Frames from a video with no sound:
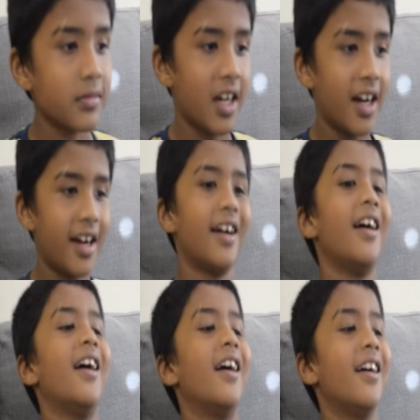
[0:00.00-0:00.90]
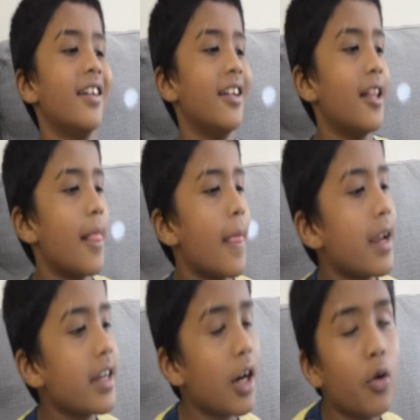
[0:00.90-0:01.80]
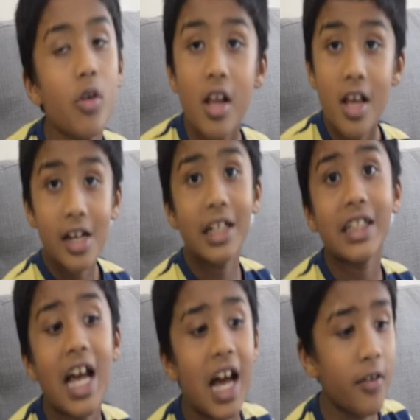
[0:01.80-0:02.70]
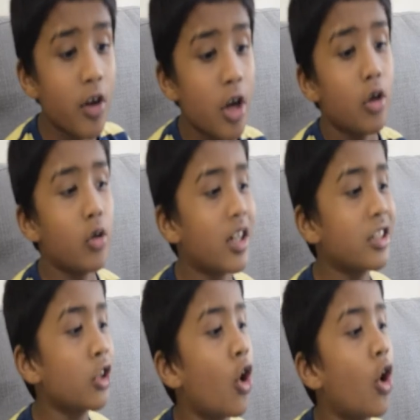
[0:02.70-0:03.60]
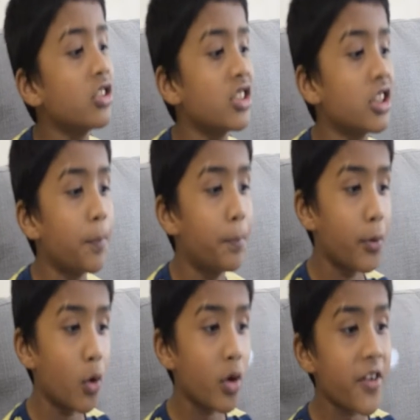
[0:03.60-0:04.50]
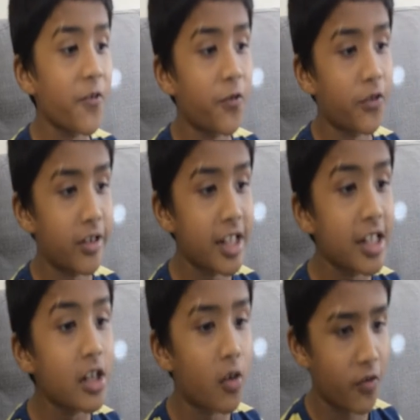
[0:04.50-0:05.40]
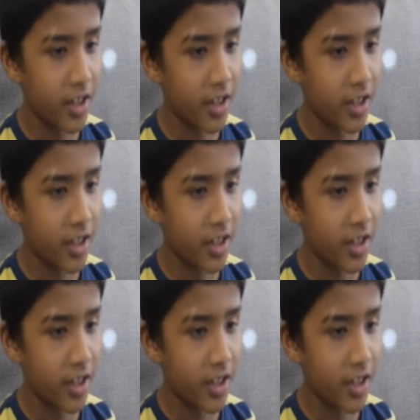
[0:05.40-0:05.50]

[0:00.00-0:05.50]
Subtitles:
Aha! Now let's have a look at the horns and the bony frill of